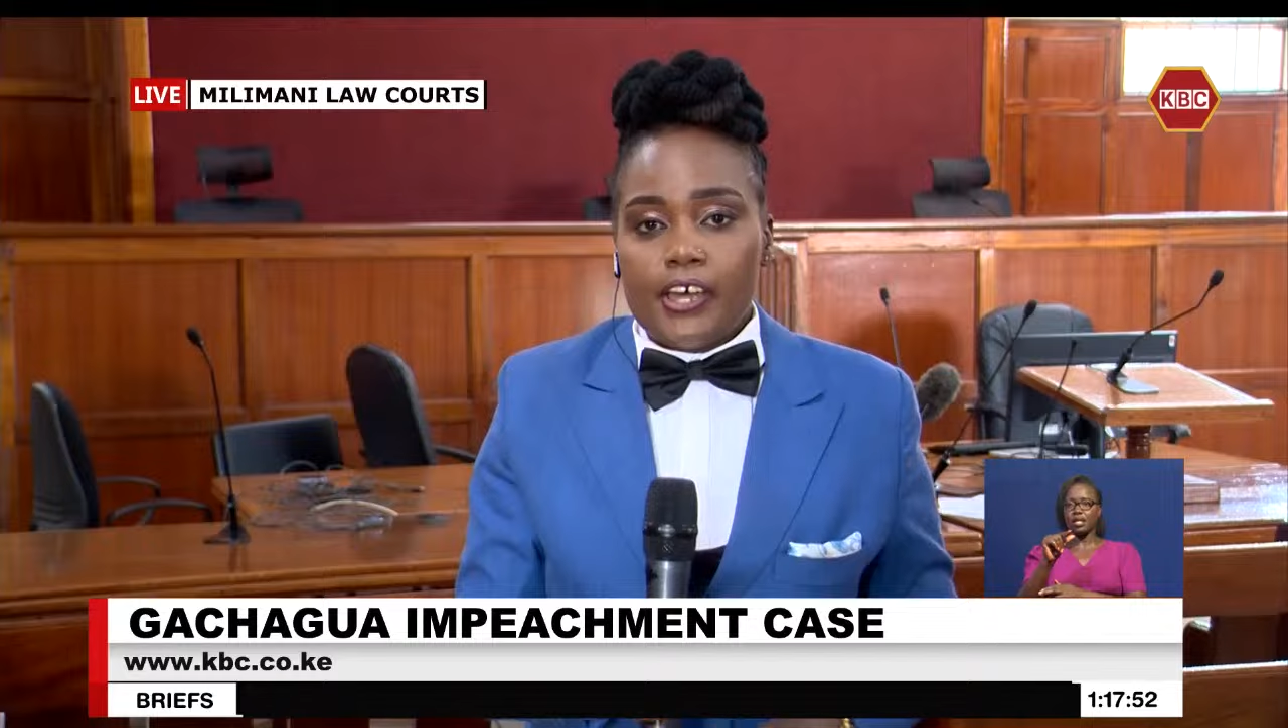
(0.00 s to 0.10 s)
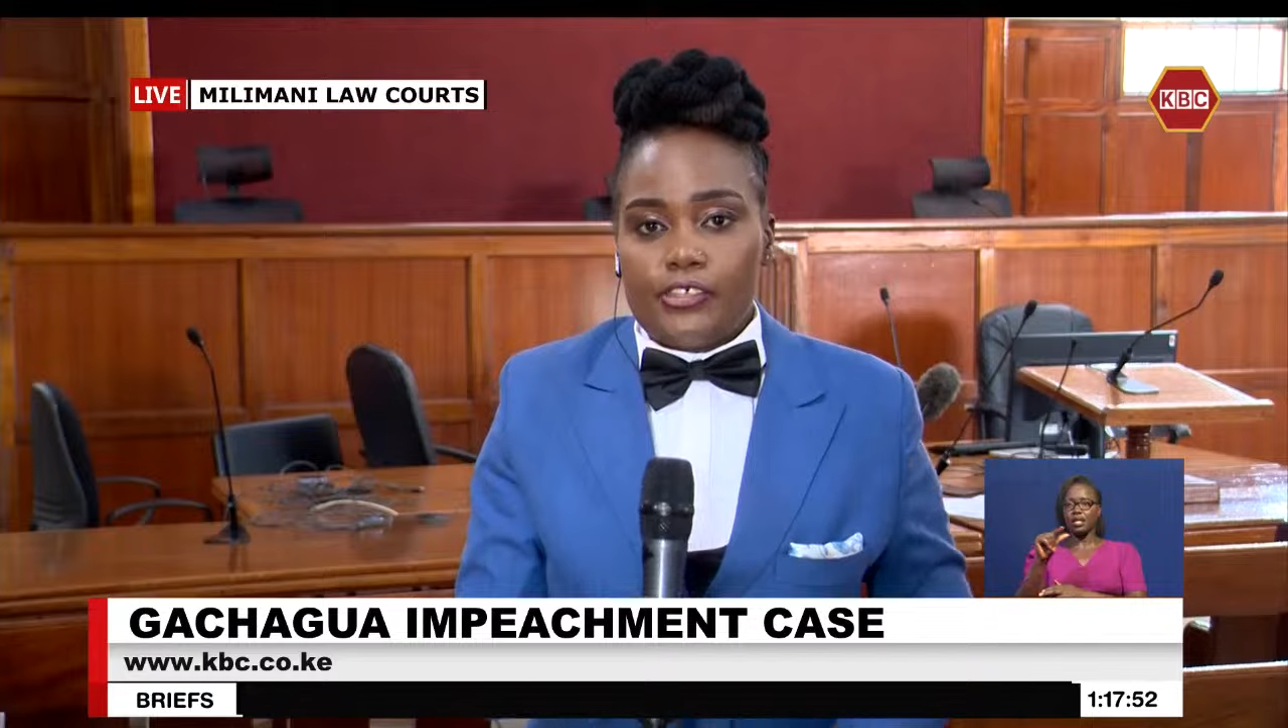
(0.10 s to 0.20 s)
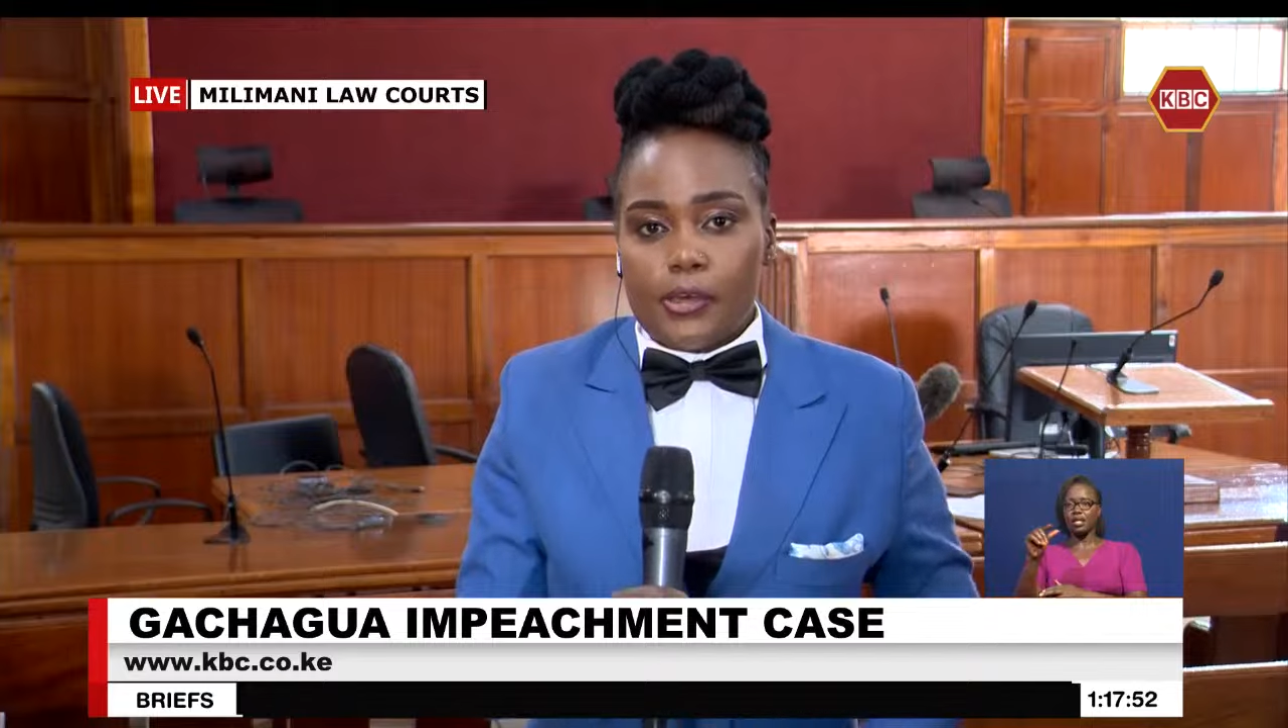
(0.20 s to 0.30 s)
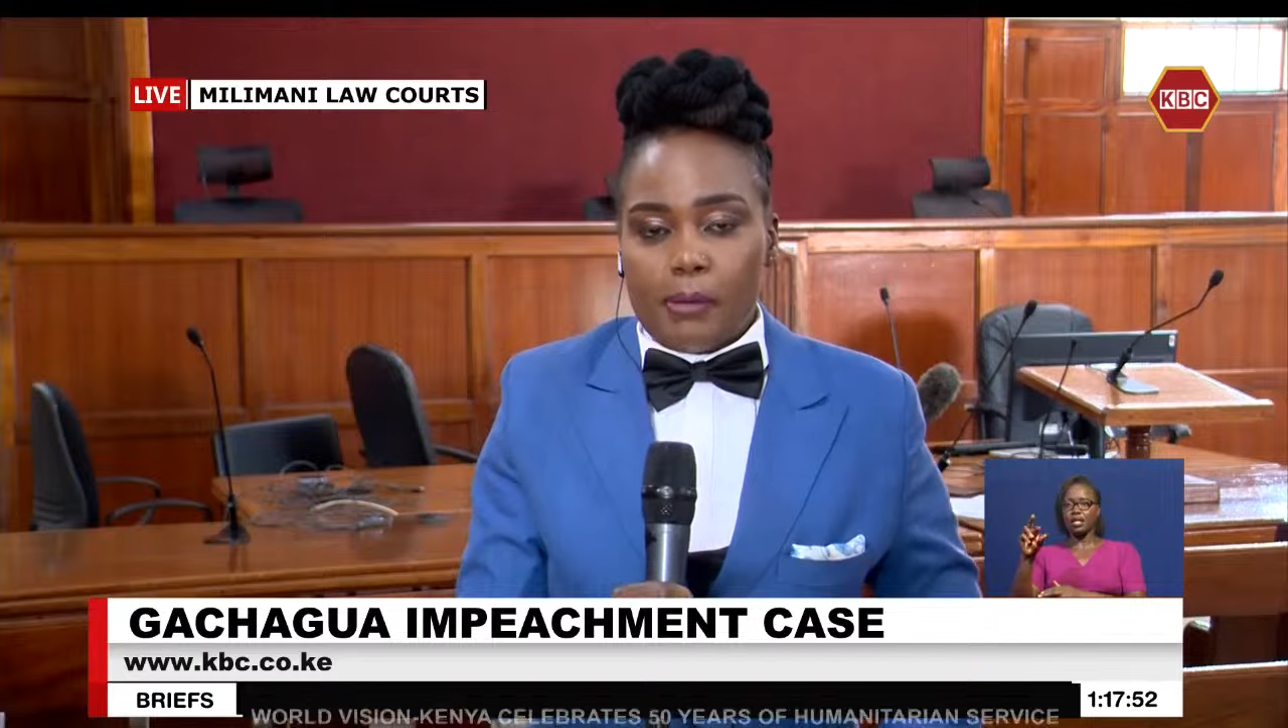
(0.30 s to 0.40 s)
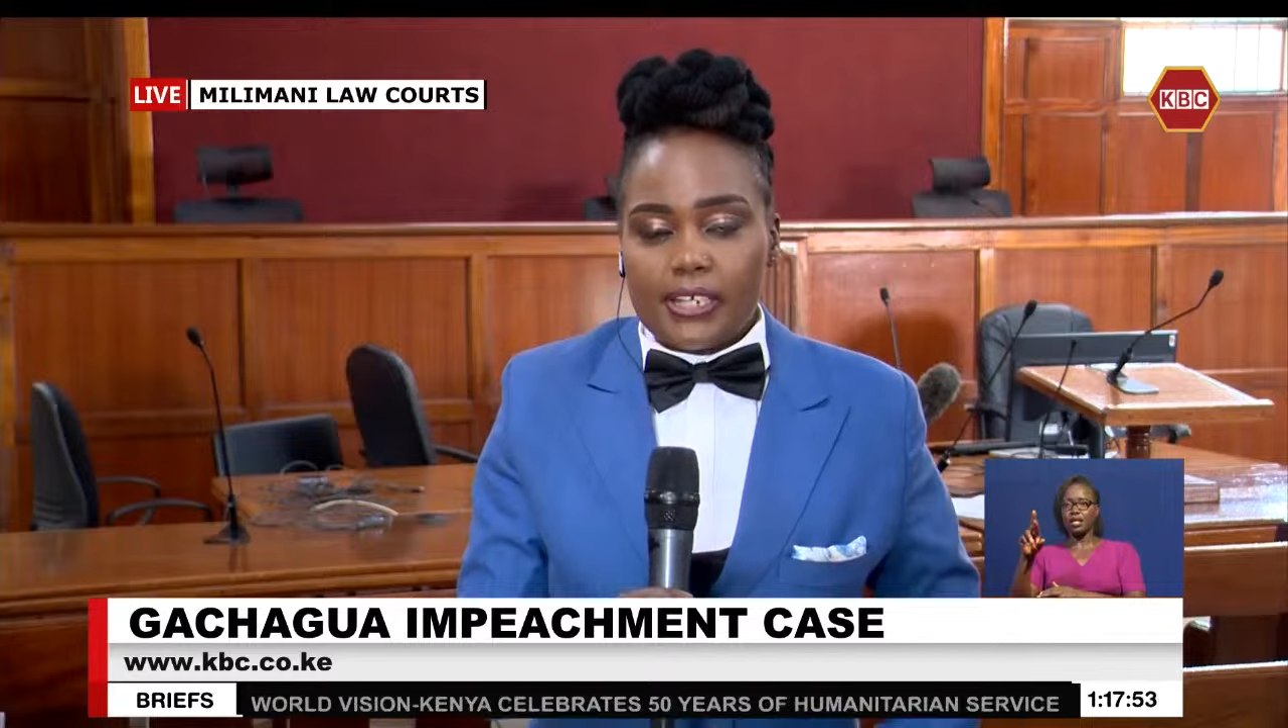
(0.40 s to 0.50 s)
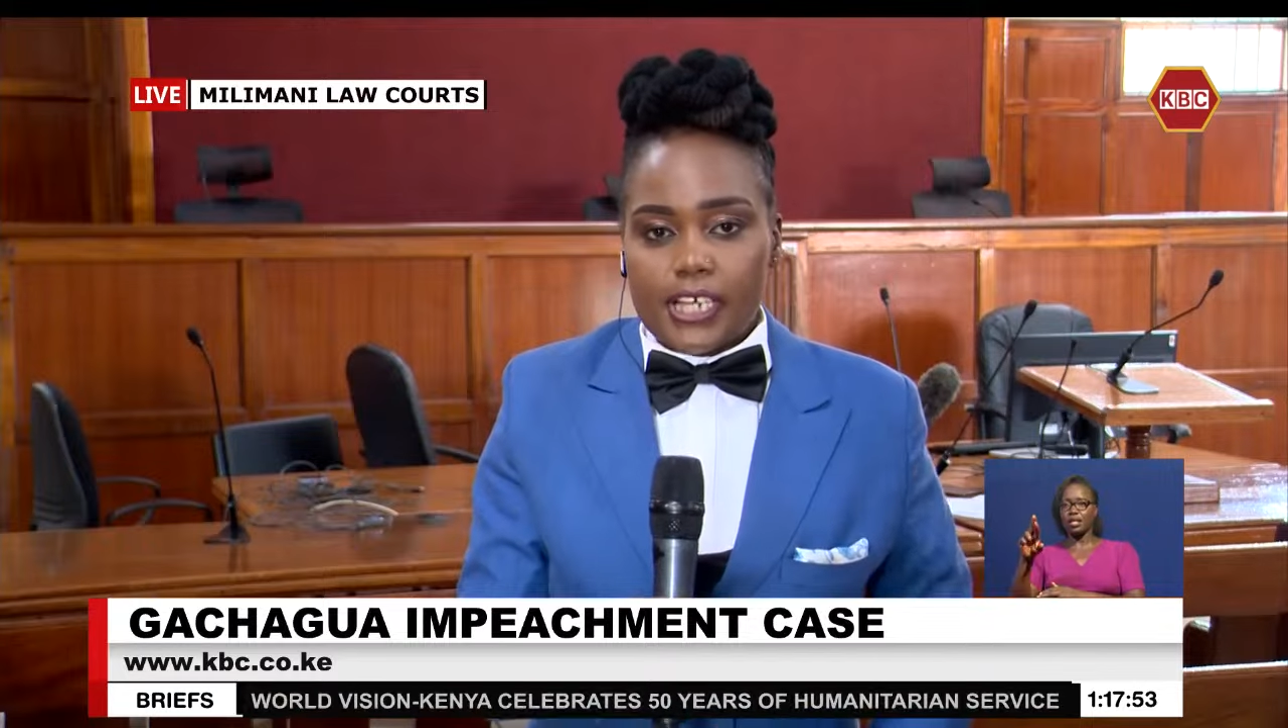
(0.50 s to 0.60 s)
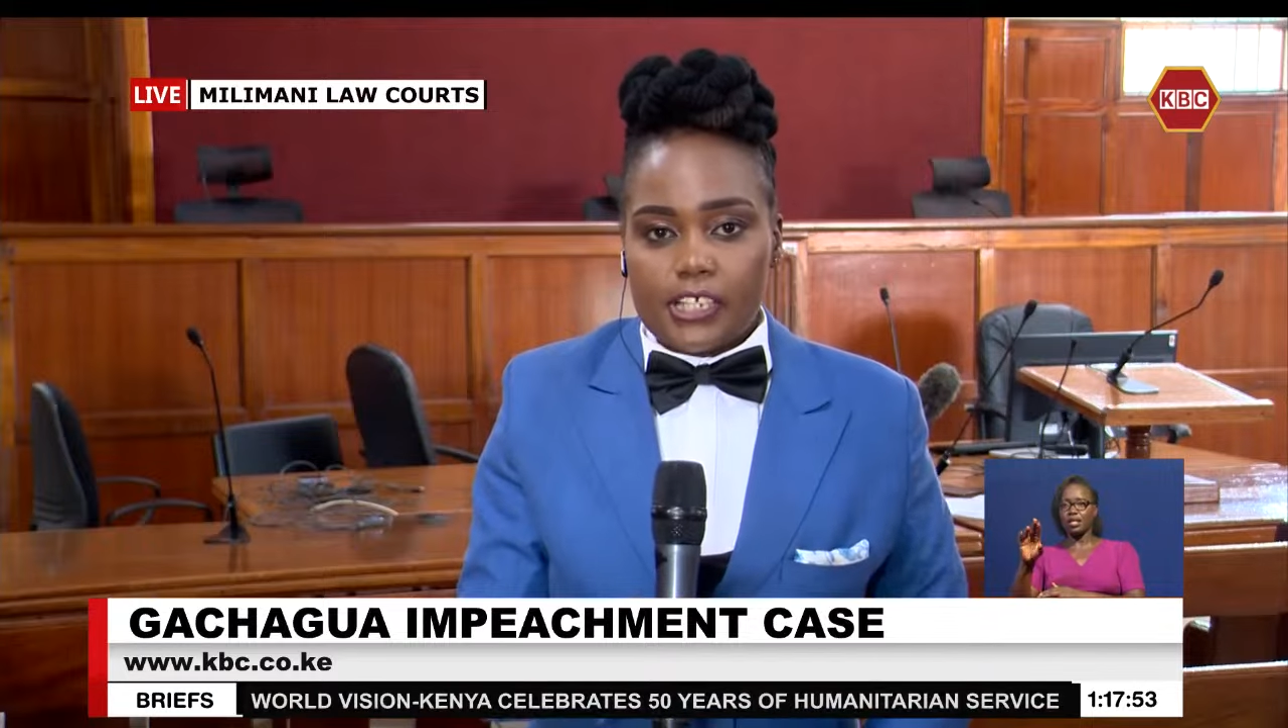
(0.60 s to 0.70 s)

The matter